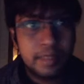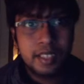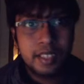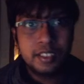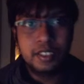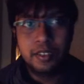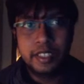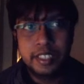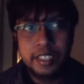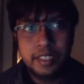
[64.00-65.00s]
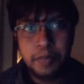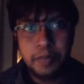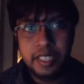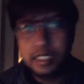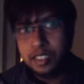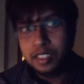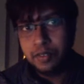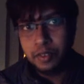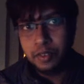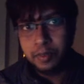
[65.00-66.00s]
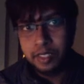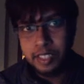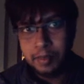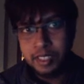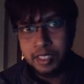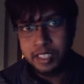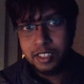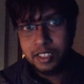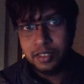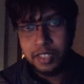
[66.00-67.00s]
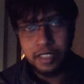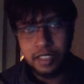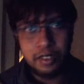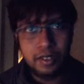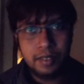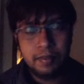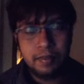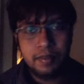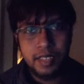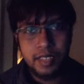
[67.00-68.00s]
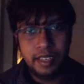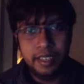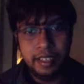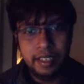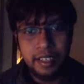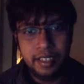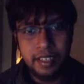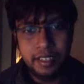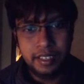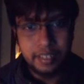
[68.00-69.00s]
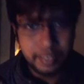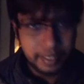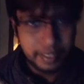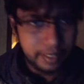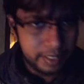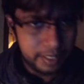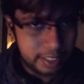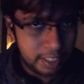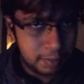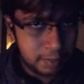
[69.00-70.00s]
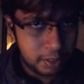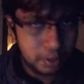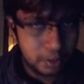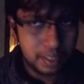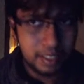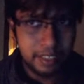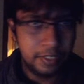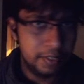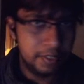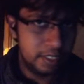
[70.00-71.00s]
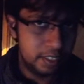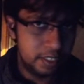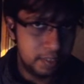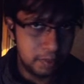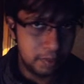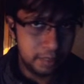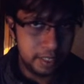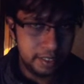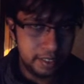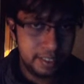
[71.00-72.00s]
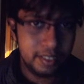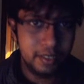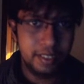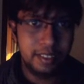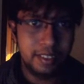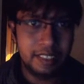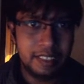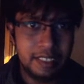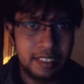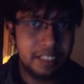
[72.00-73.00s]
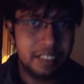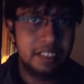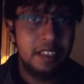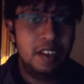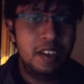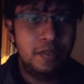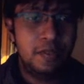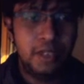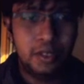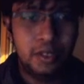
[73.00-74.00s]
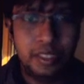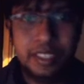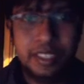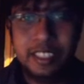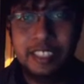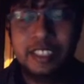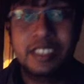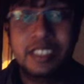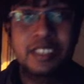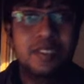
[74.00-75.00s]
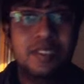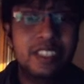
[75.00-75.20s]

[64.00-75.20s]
So these pages are from chapter 6 of Rain and Dawn, and this chapter took a little different turn from the others, so it doesn't follow the journey of Crystal